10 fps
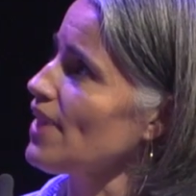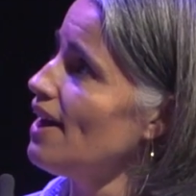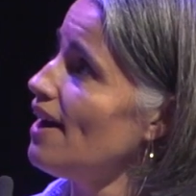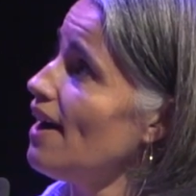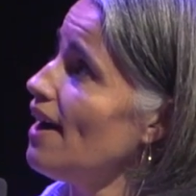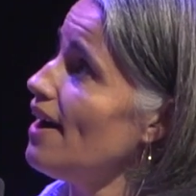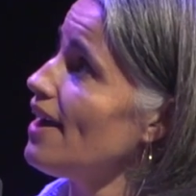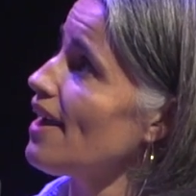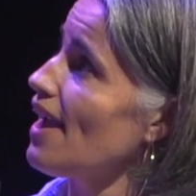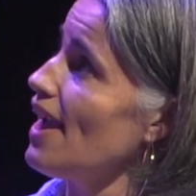
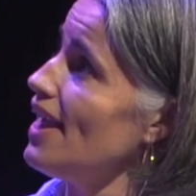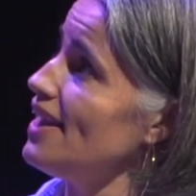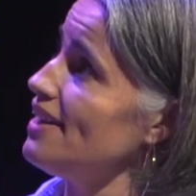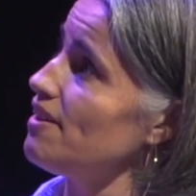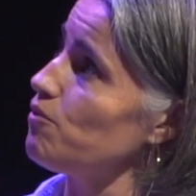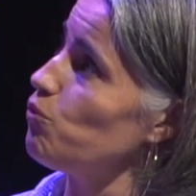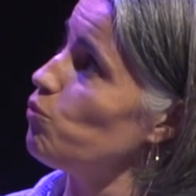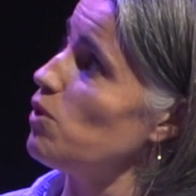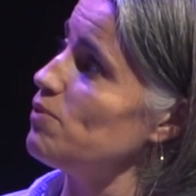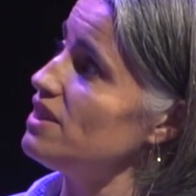And
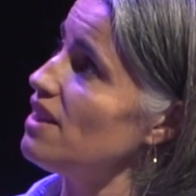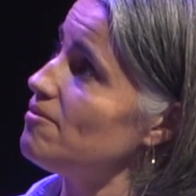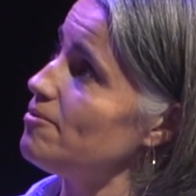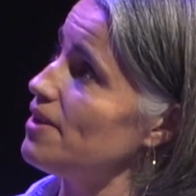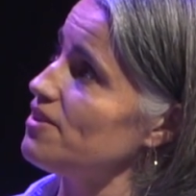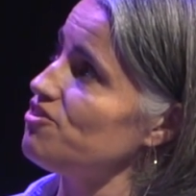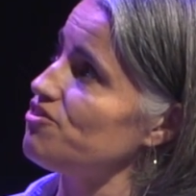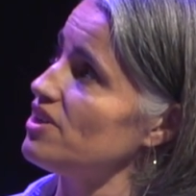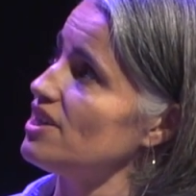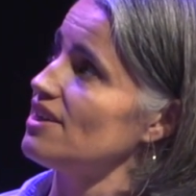what we love about
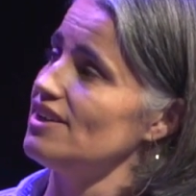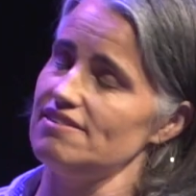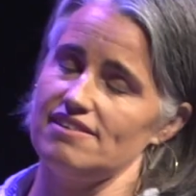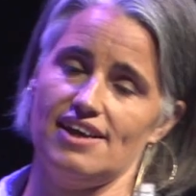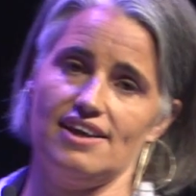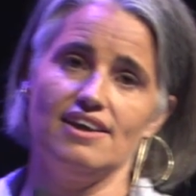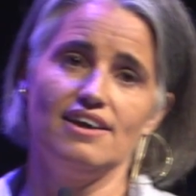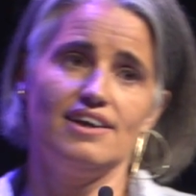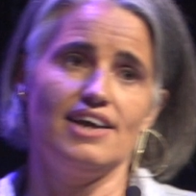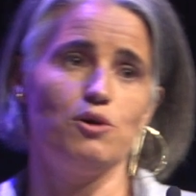this trick is that
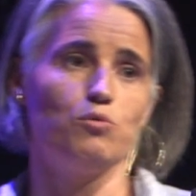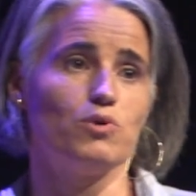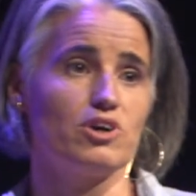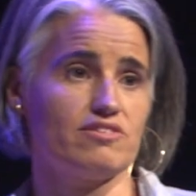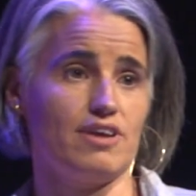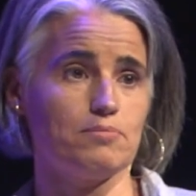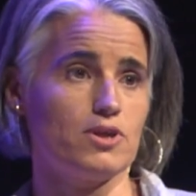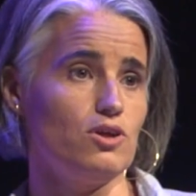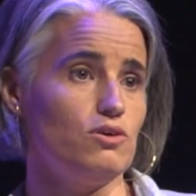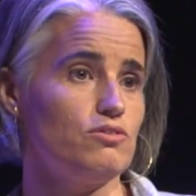it works up
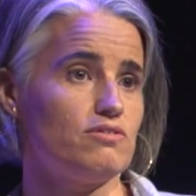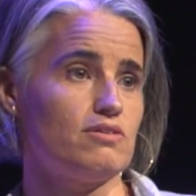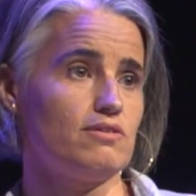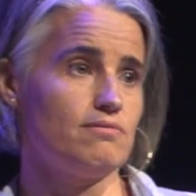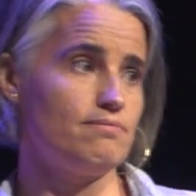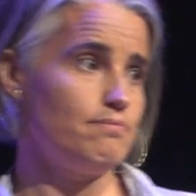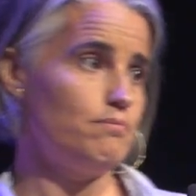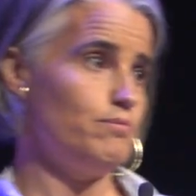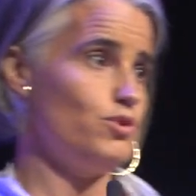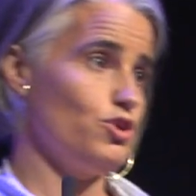close
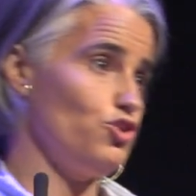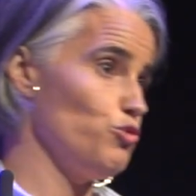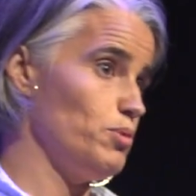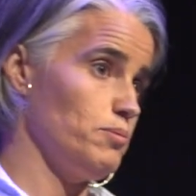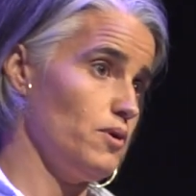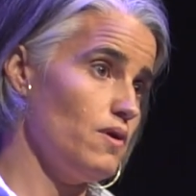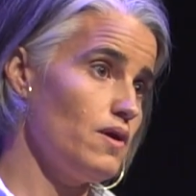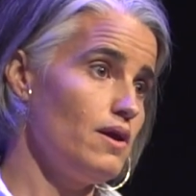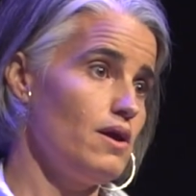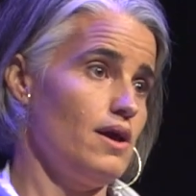between two
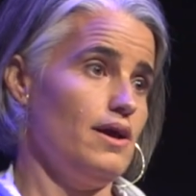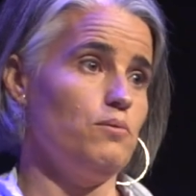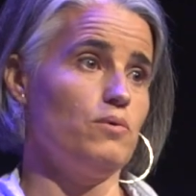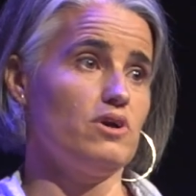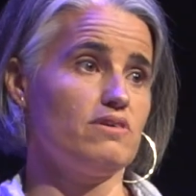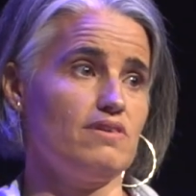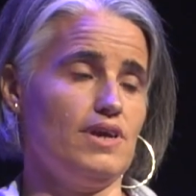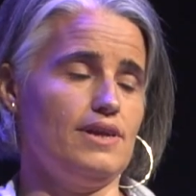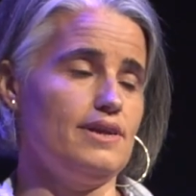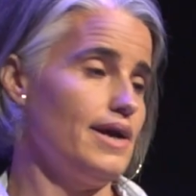people, it works
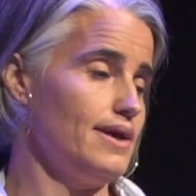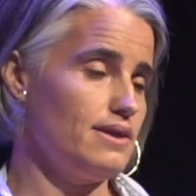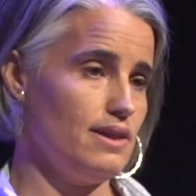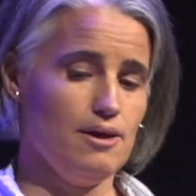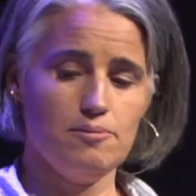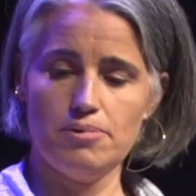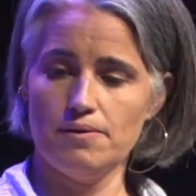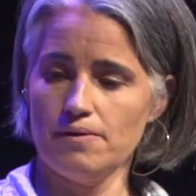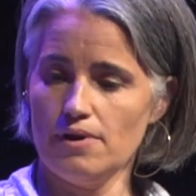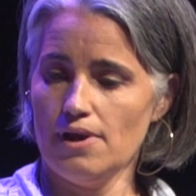in a nightclub,
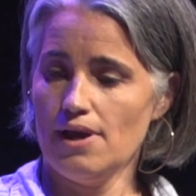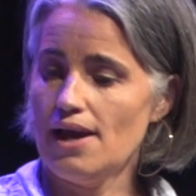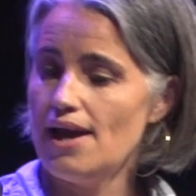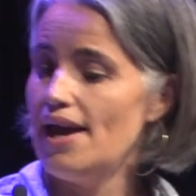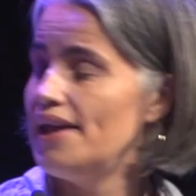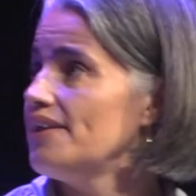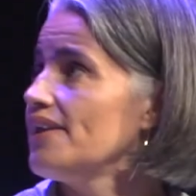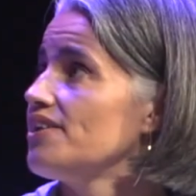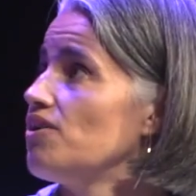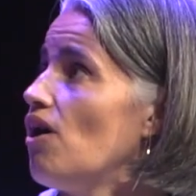and
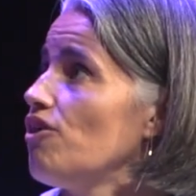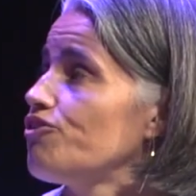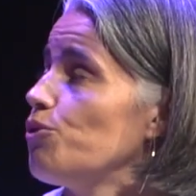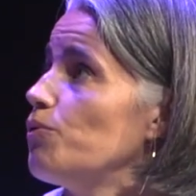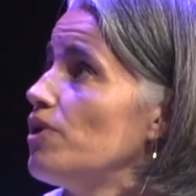it can also